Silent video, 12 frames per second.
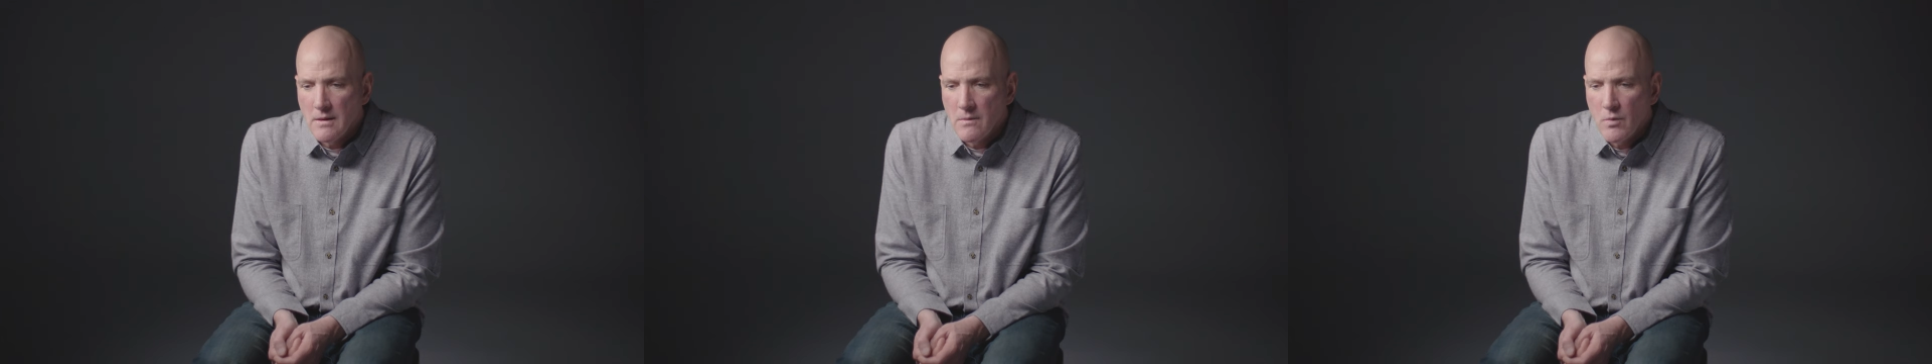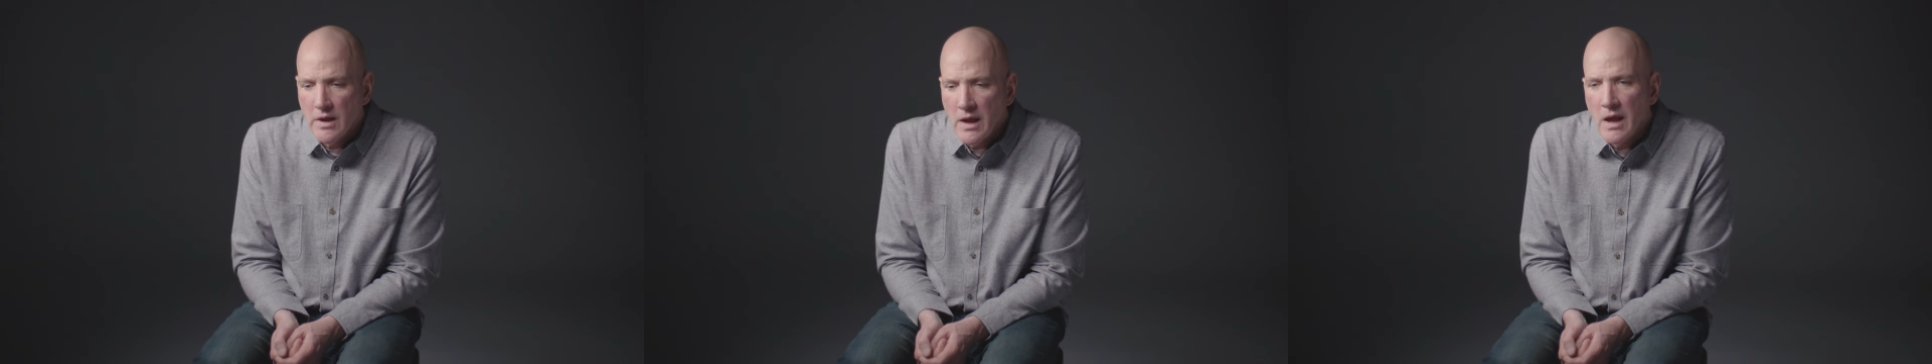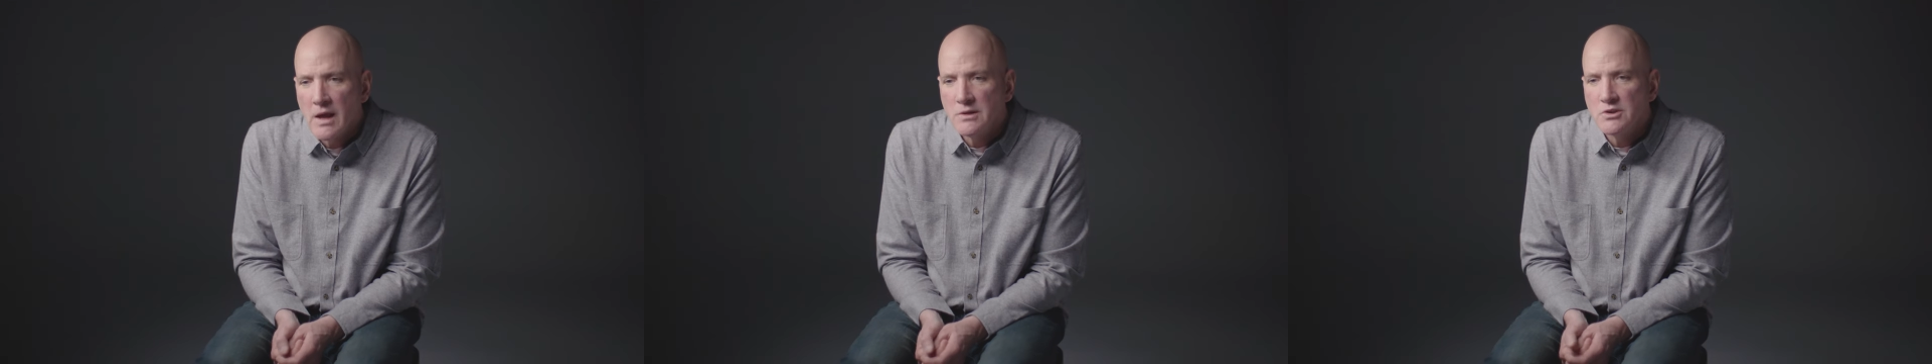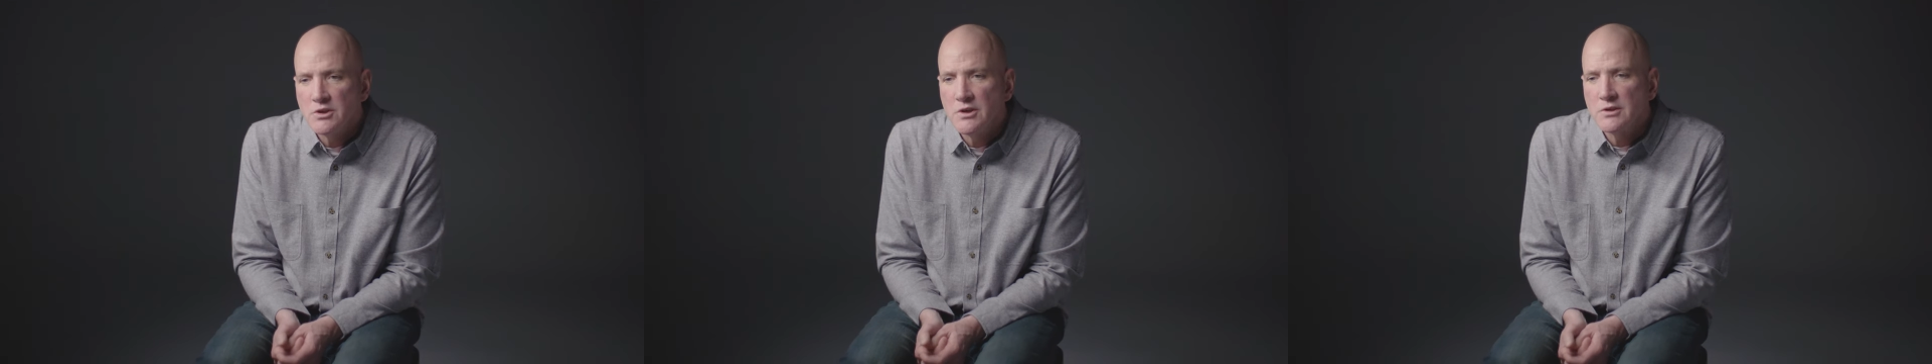We can't
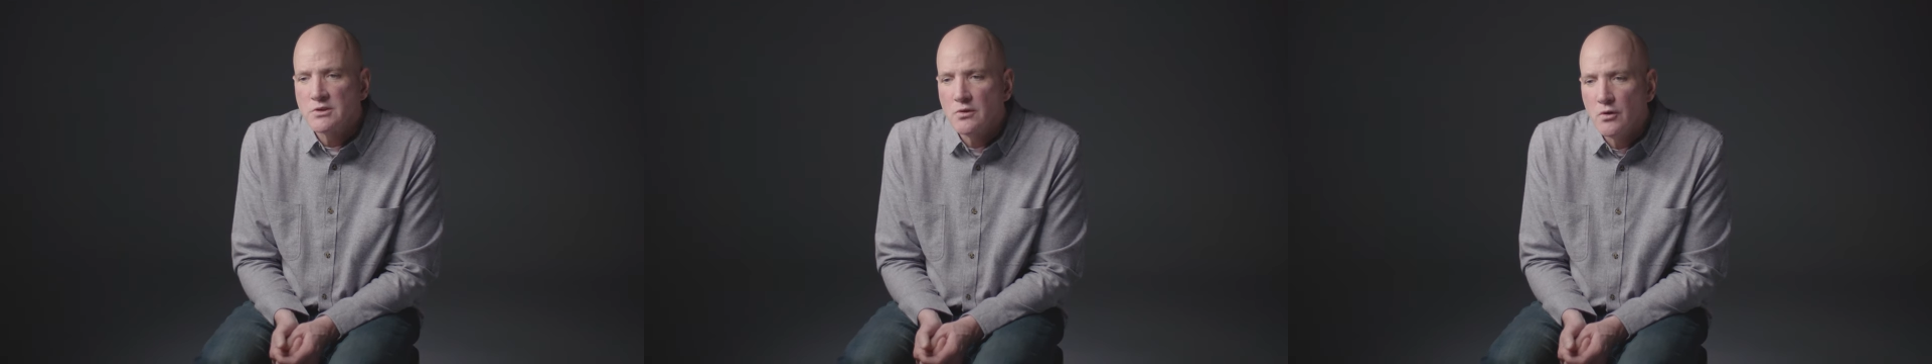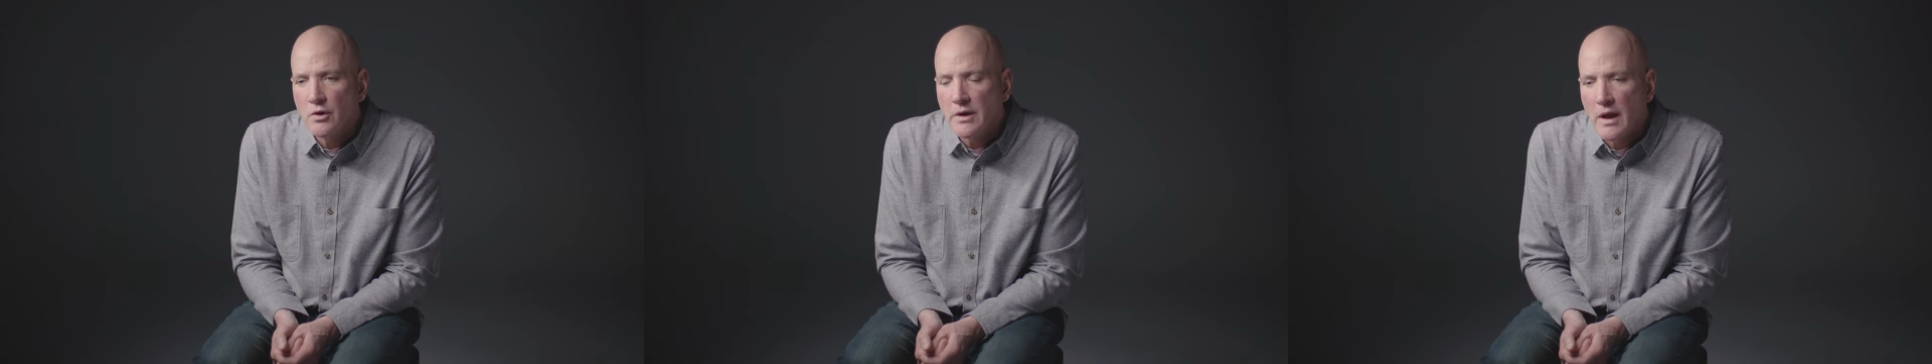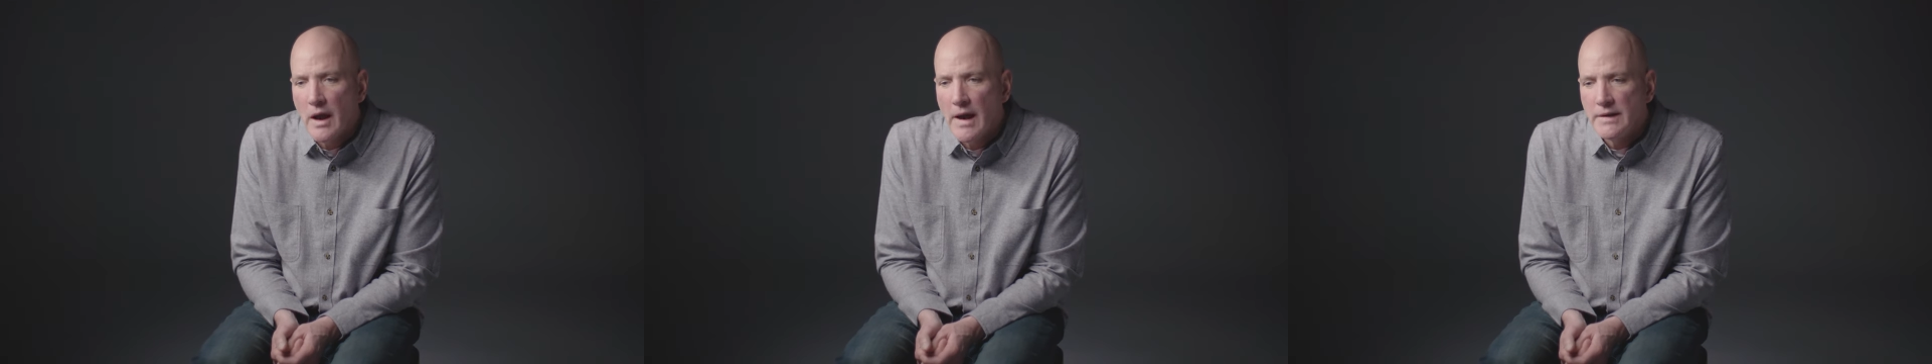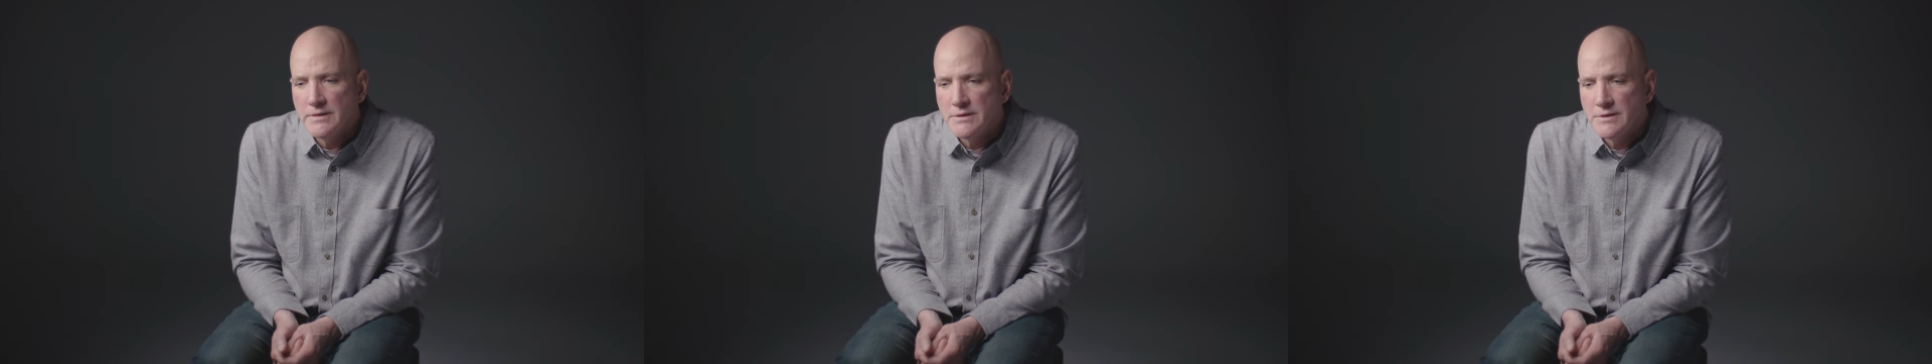just look
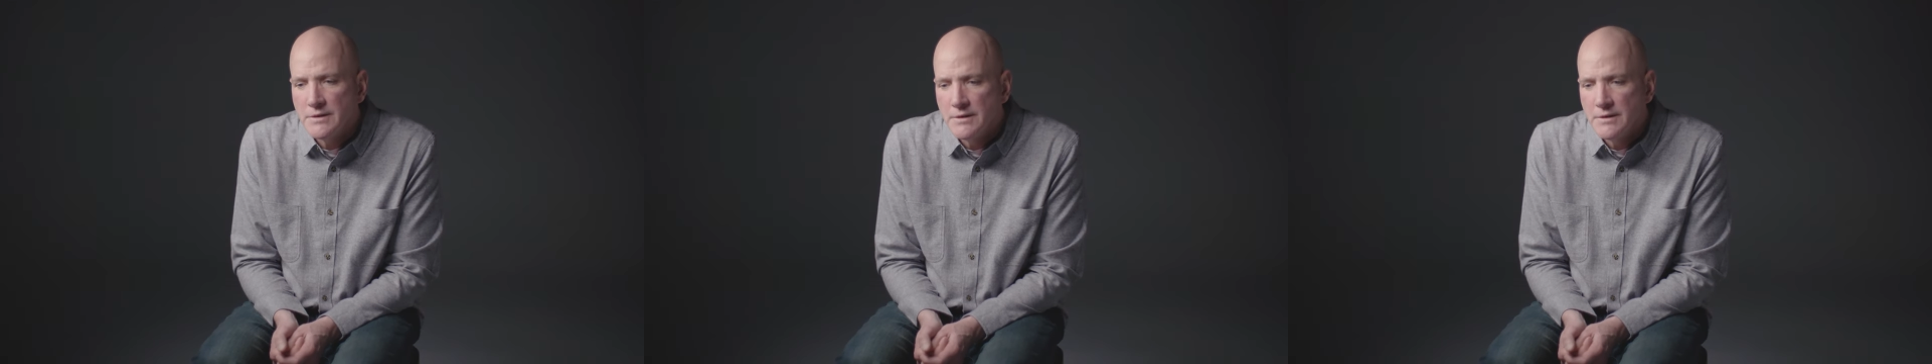at